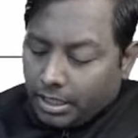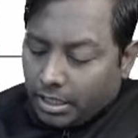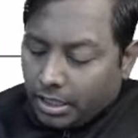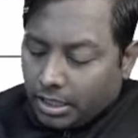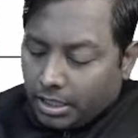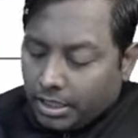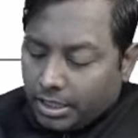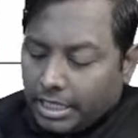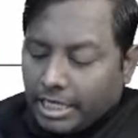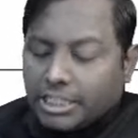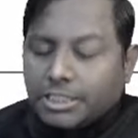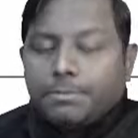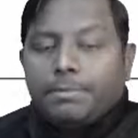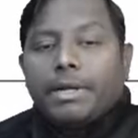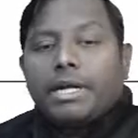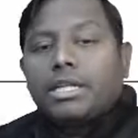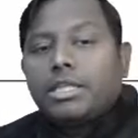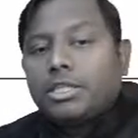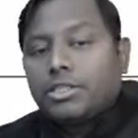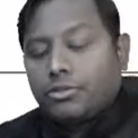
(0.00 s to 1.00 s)
heart.
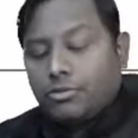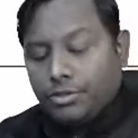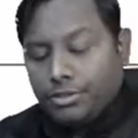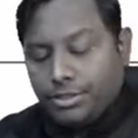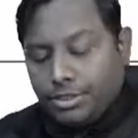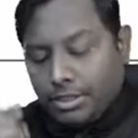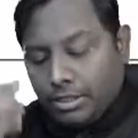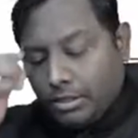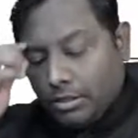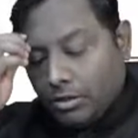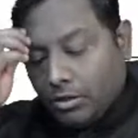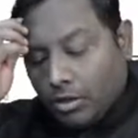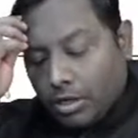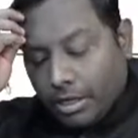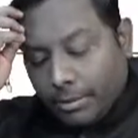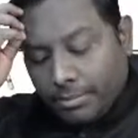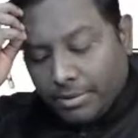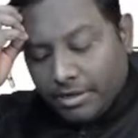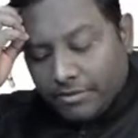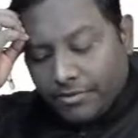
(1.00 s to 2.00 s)
Expect this question.
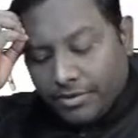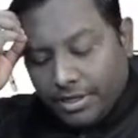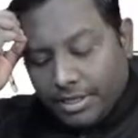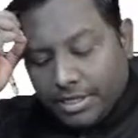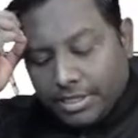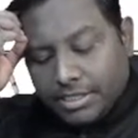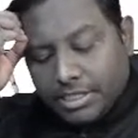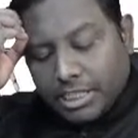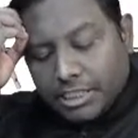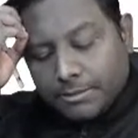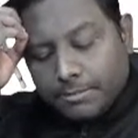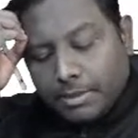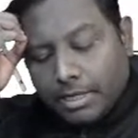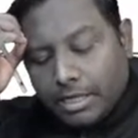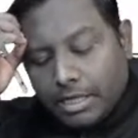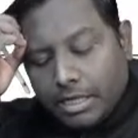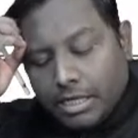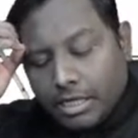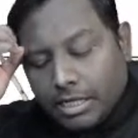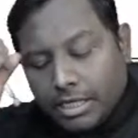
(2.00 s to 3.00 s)
Norepinephrine in a
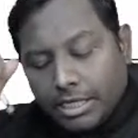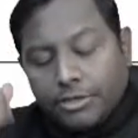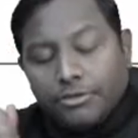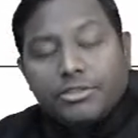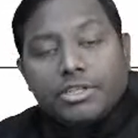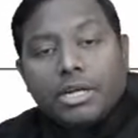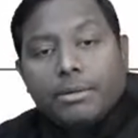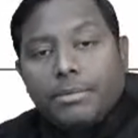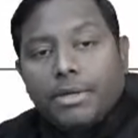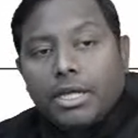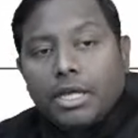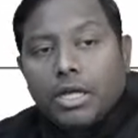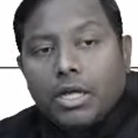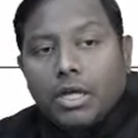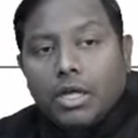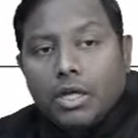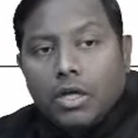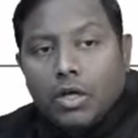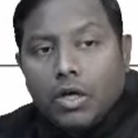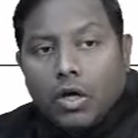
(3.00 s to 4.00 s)
transplanted heart. Can you tell me?
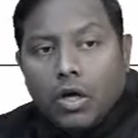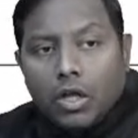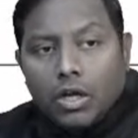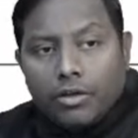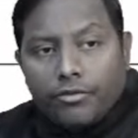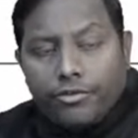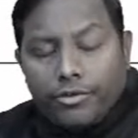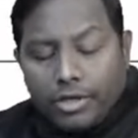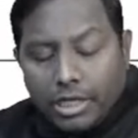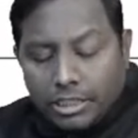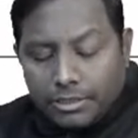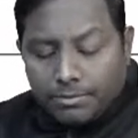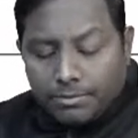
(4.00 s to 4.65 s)
All of you guys,